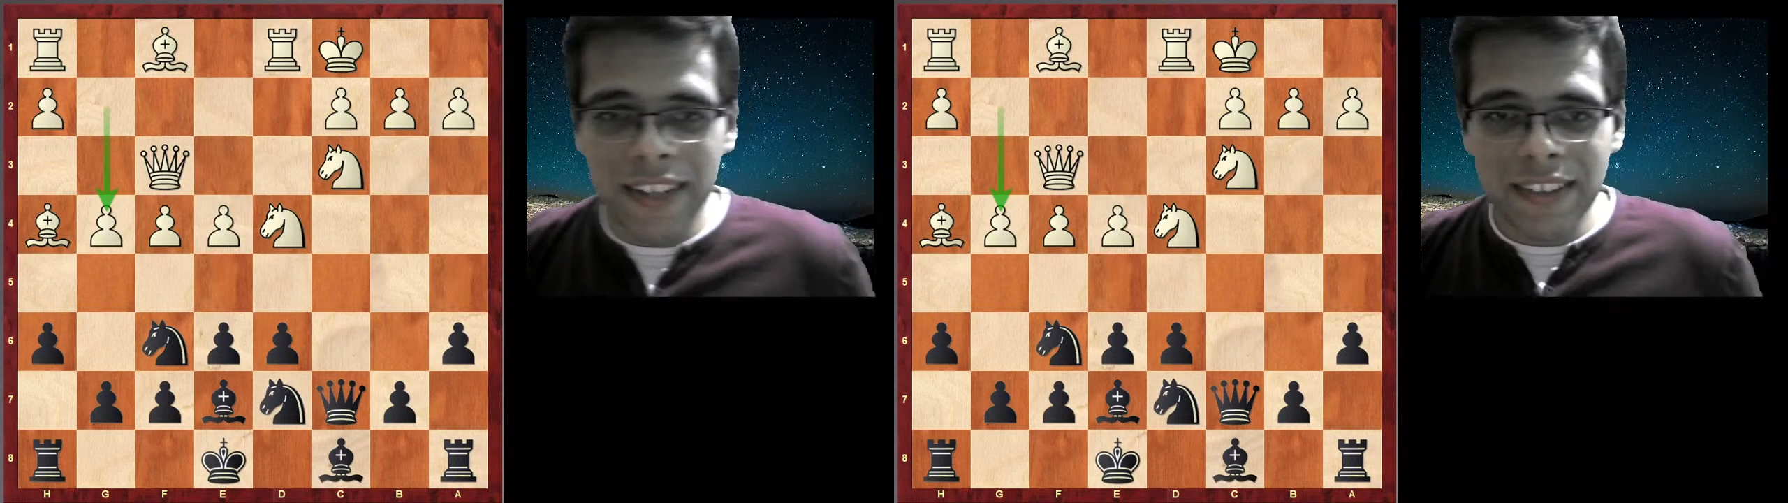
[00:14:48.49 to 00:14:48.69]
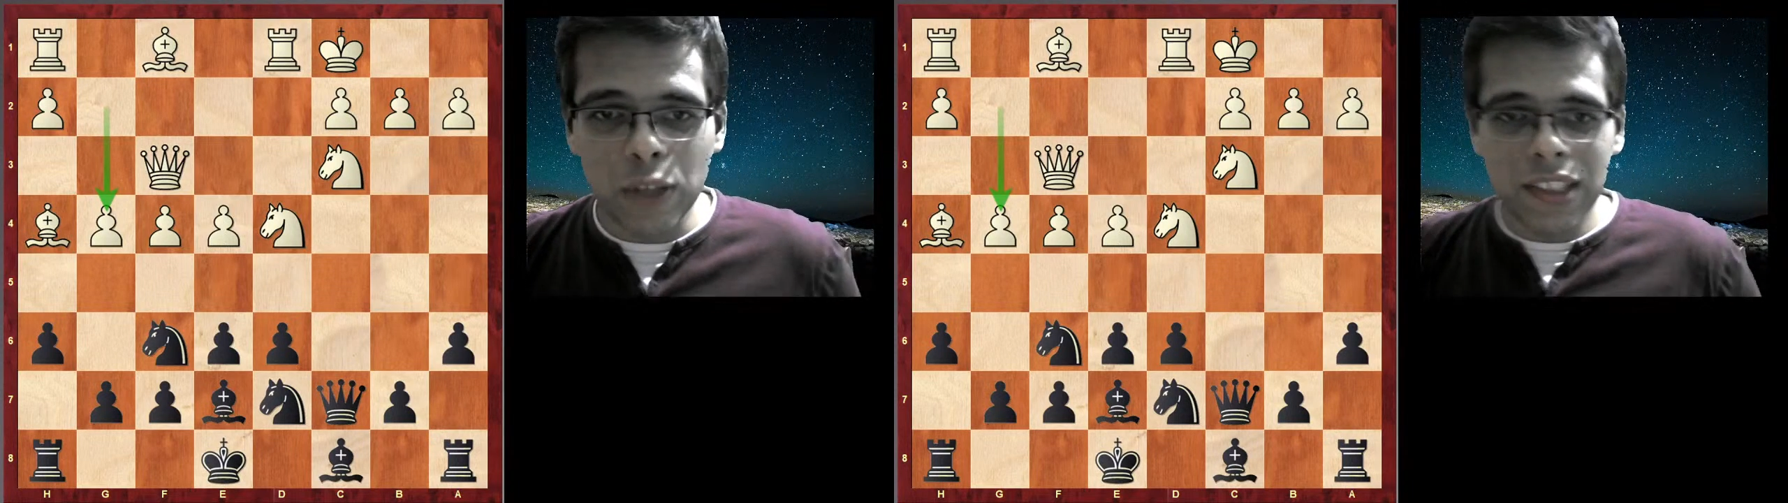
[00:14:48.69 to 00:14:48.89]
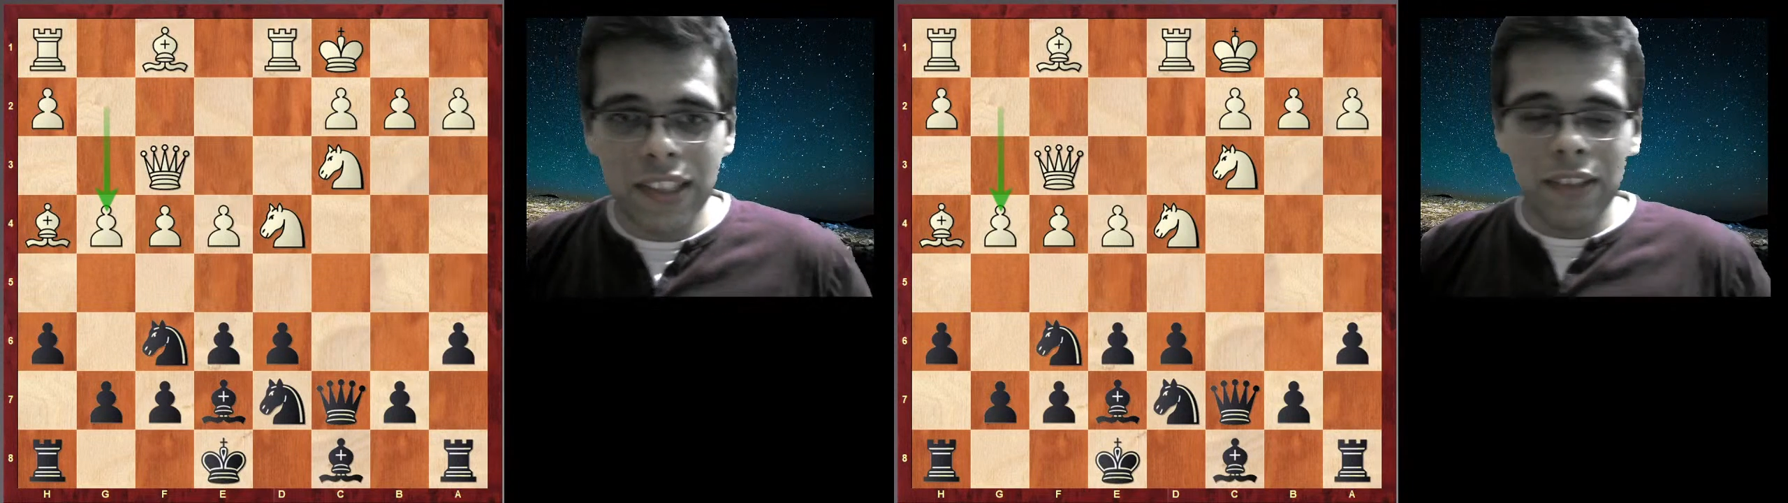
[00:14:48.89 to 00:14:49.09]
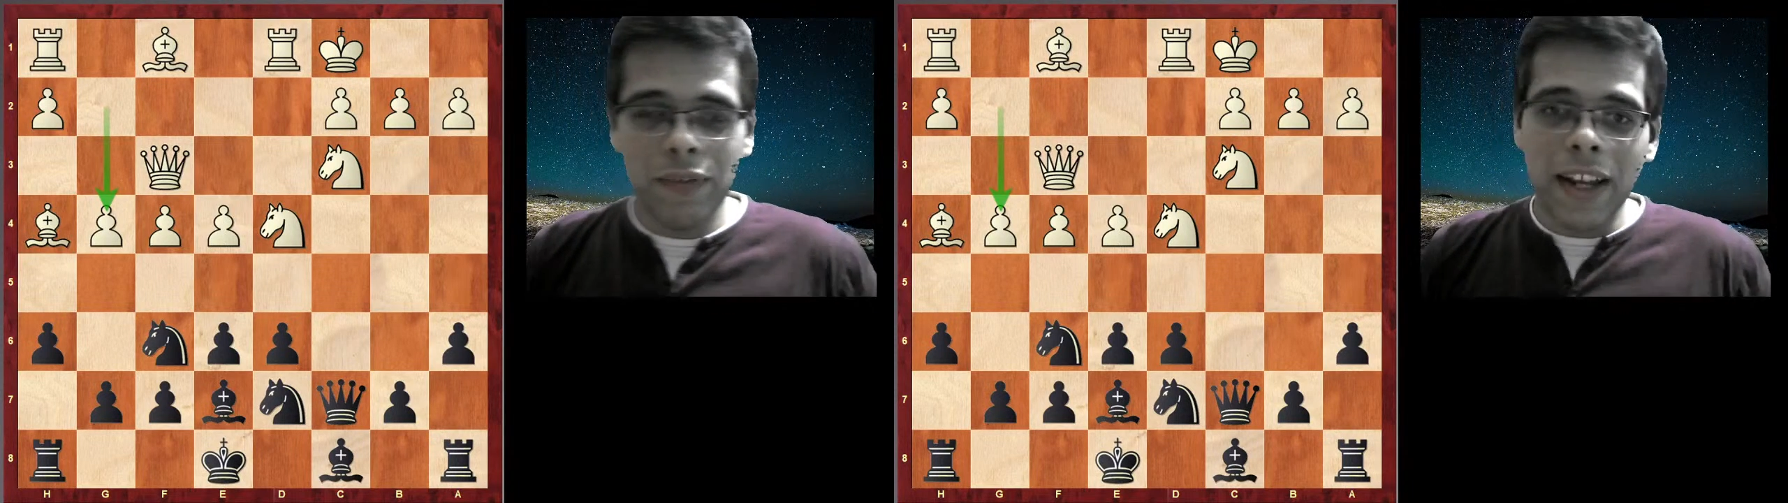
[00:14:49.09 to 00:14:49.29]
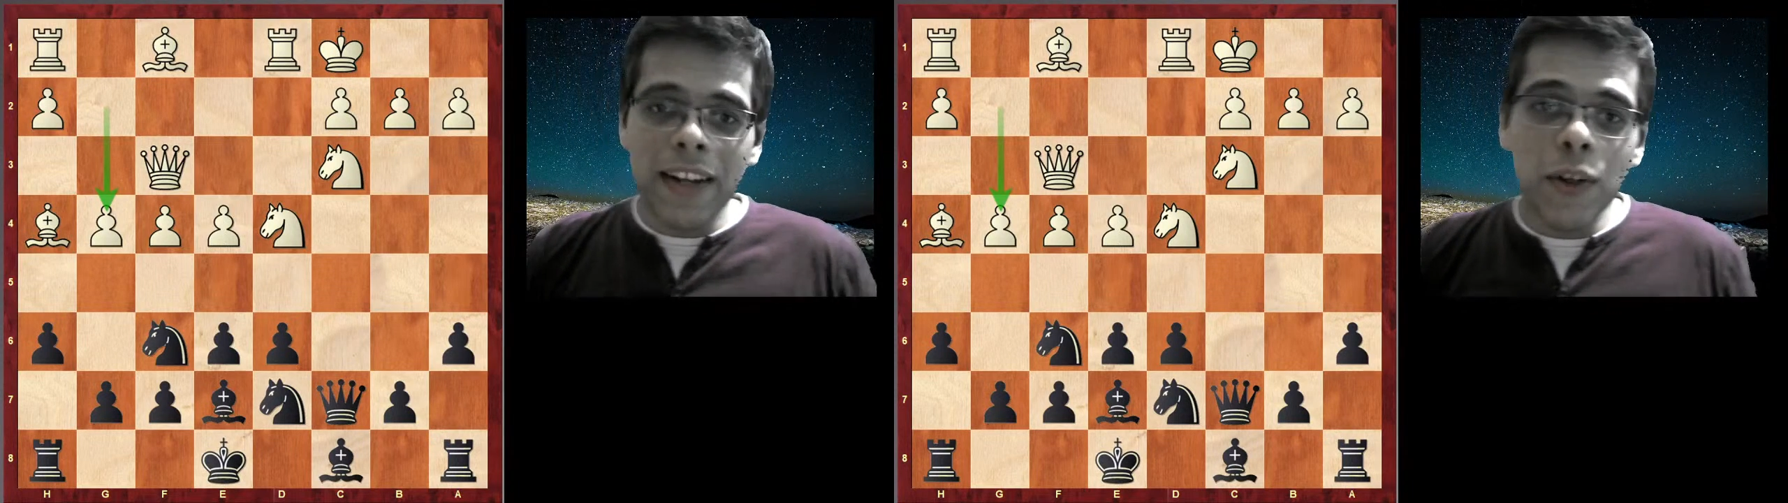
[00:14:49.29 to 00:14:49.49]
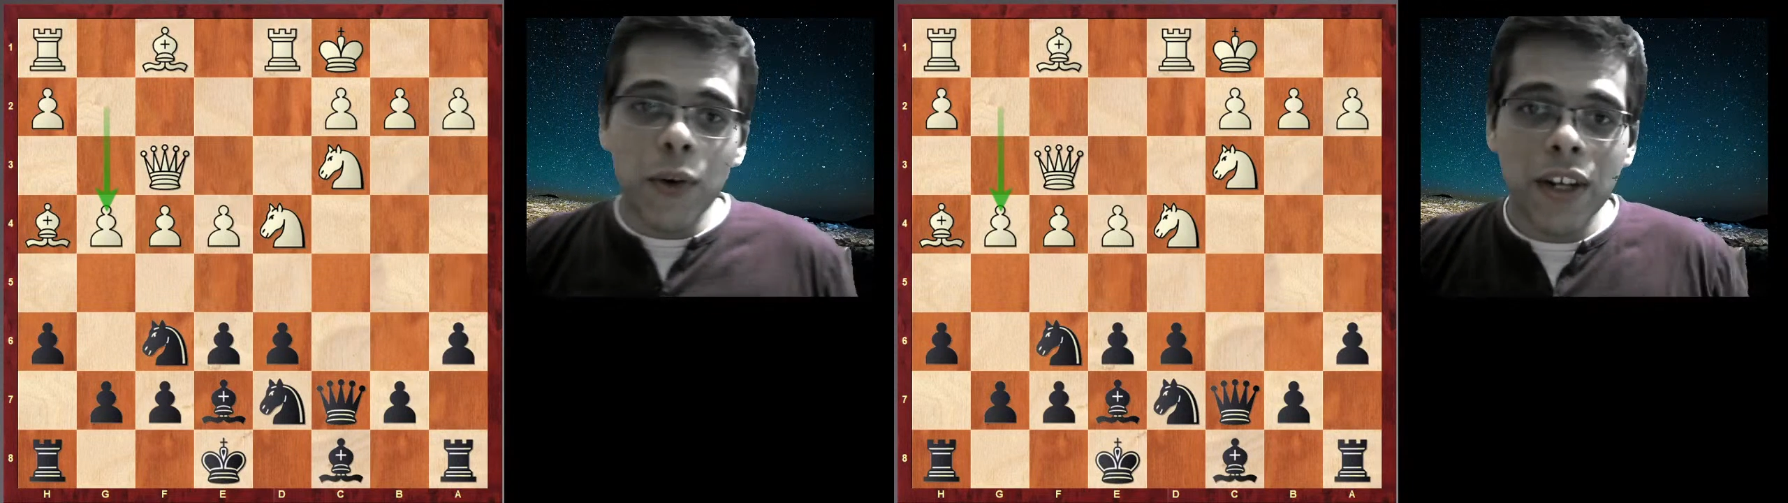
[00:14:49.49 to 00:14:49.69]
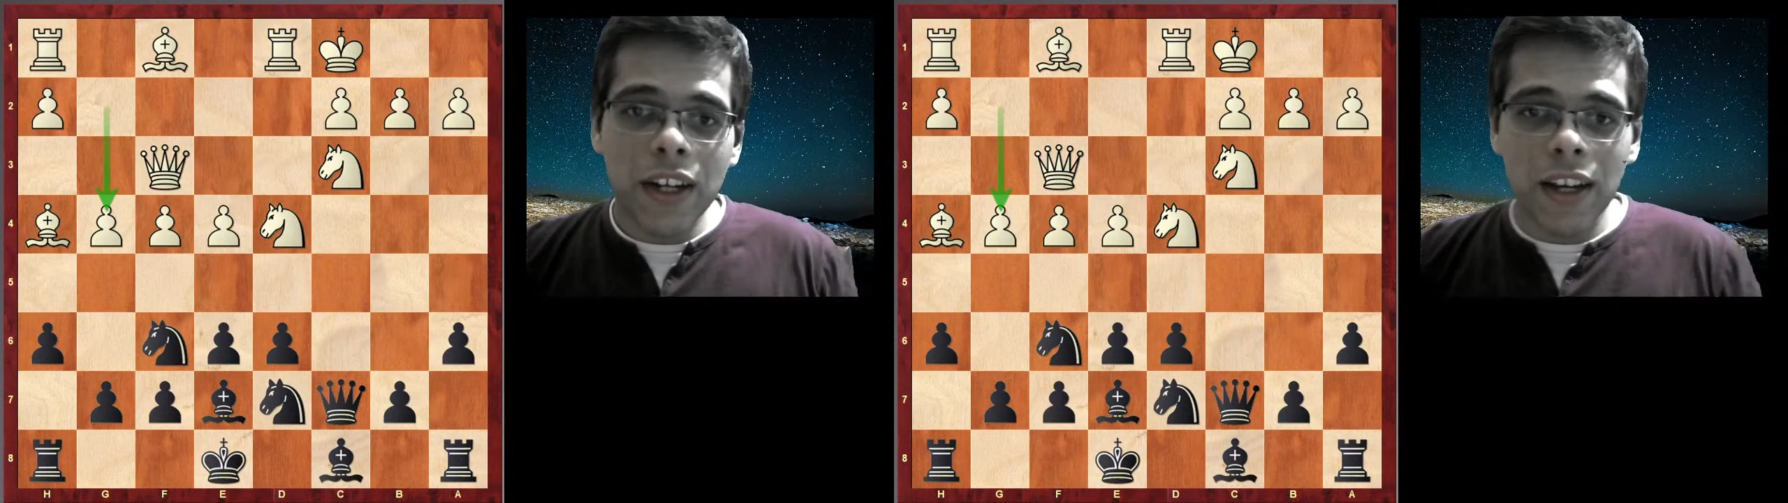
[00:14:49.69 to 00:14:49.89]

Now this is a well-known